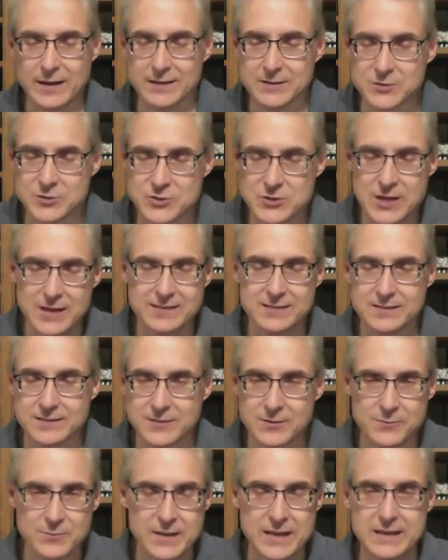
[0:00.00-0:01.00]
just
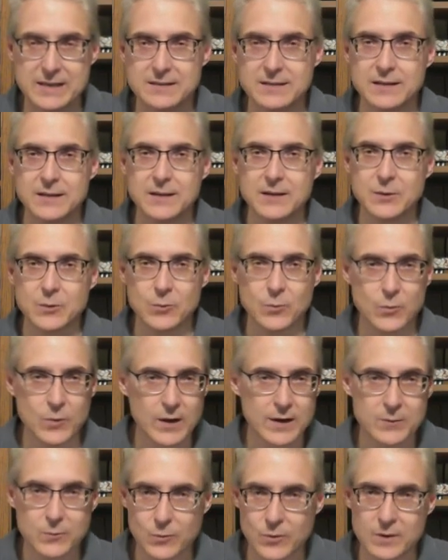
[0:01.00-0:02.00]
to meet
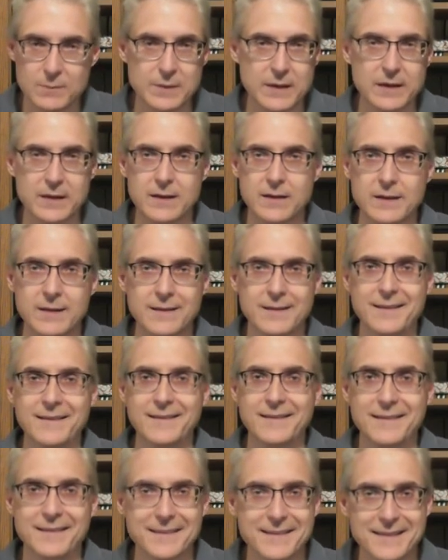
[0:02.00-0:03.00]
one woman.
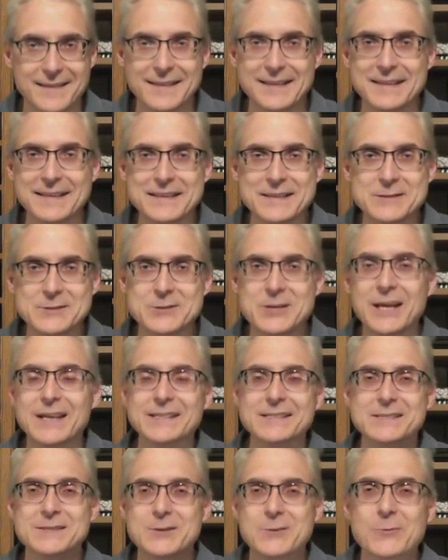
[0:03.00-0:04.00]

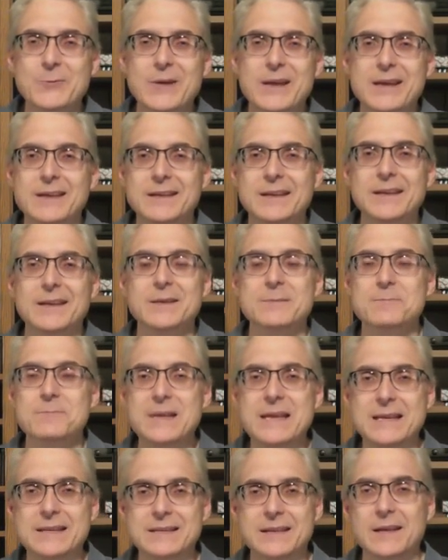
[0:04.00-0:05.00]
Just to
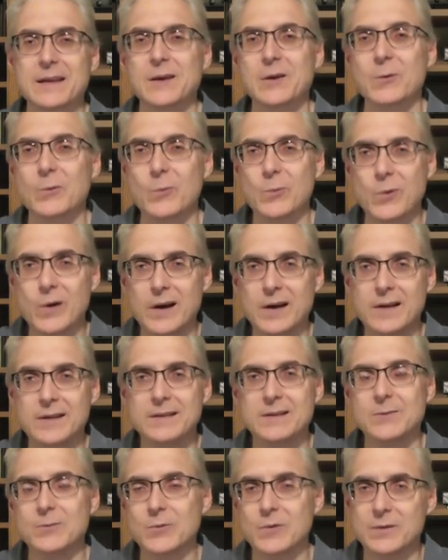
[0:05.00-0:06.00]
meet
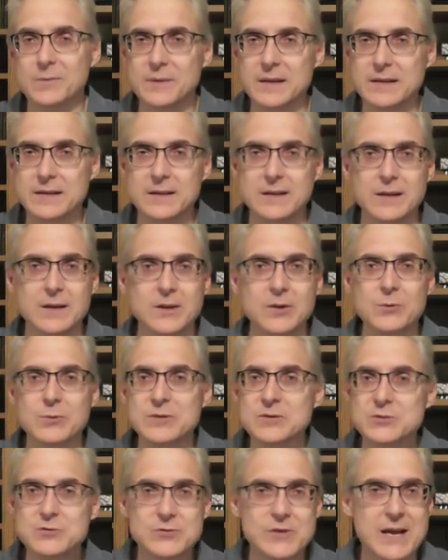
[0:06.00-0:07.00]
one woman who
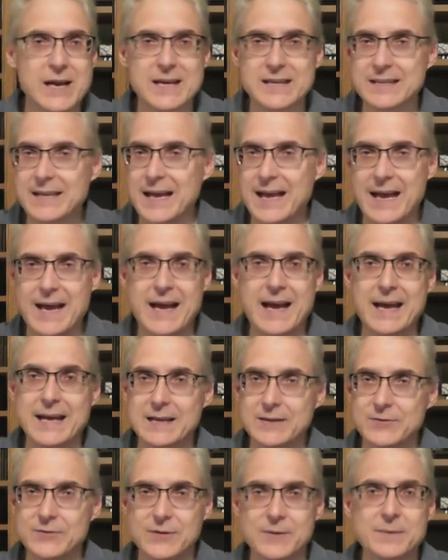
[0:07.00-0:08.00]
was trying to
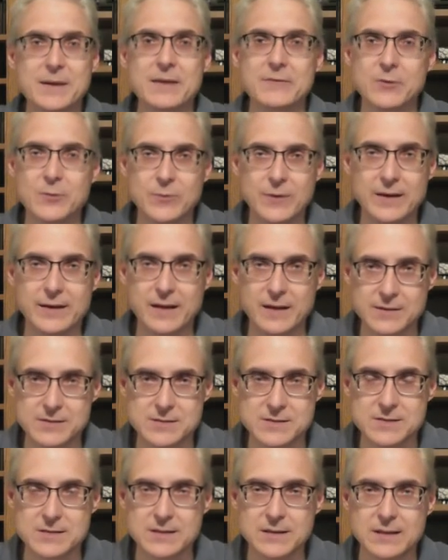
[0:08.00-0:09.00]
hide from everyone
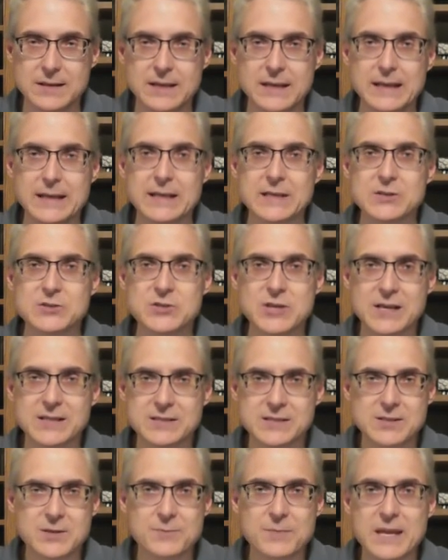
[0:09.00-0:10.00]
else.
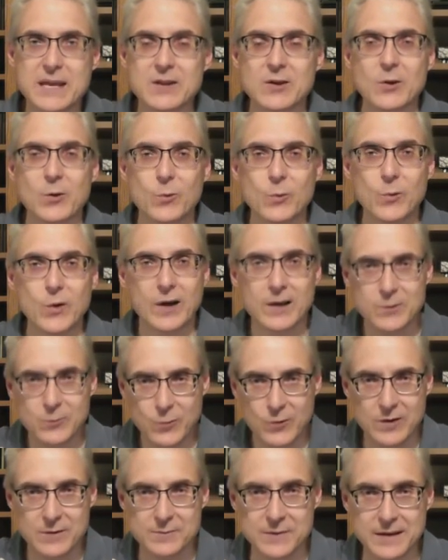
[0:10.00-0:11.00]
Just to meet one
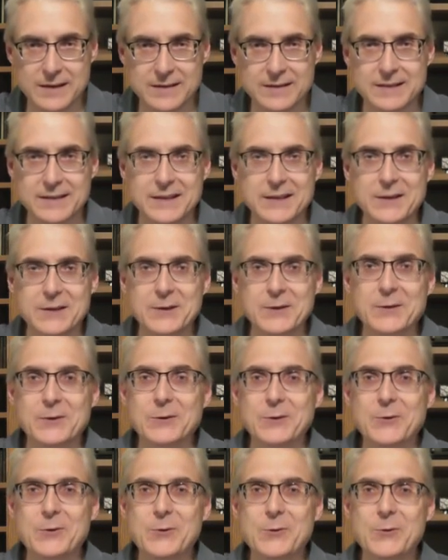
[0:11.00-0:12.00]
woman
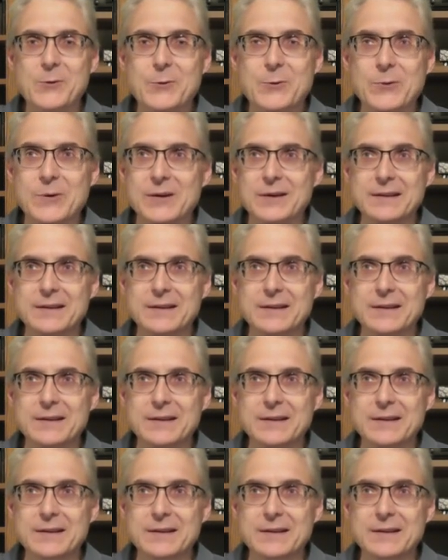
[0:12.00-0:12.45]
who